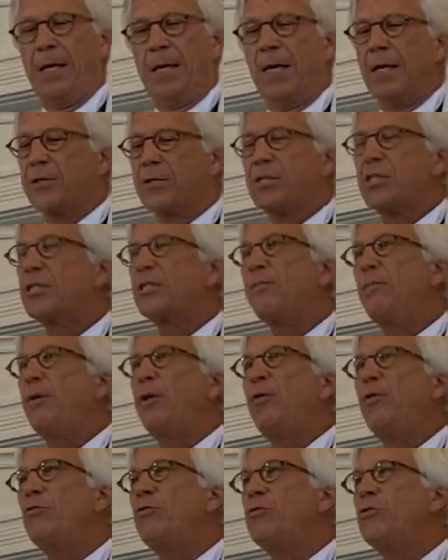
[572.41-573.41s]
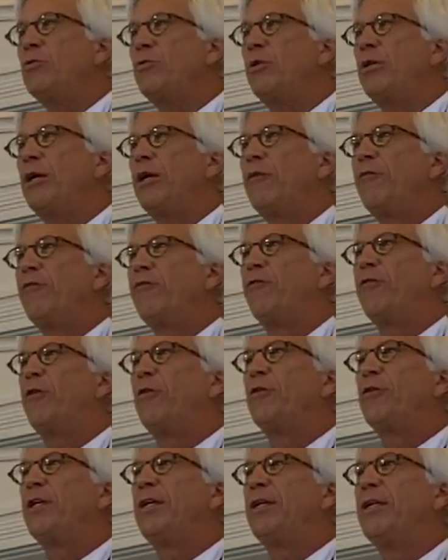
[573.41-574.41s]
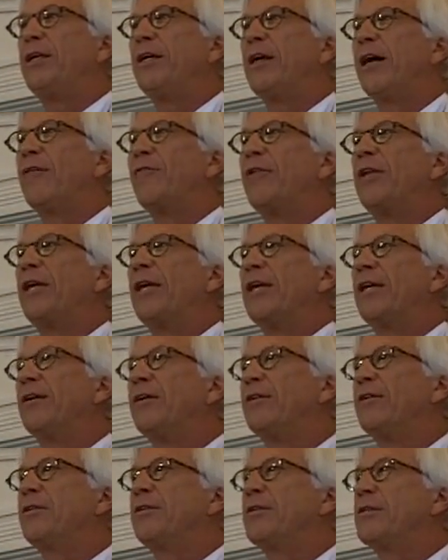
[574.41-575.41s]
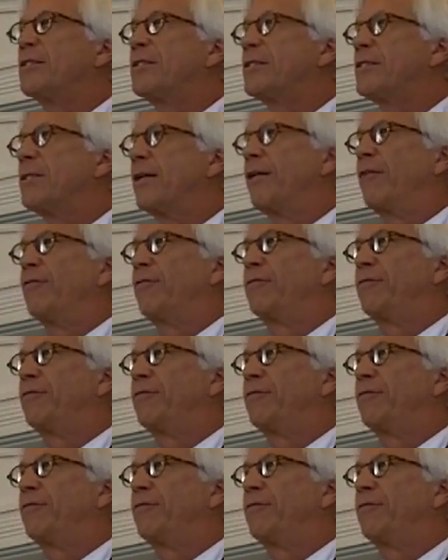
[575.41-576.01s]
A spiritual unfolding of the inner self.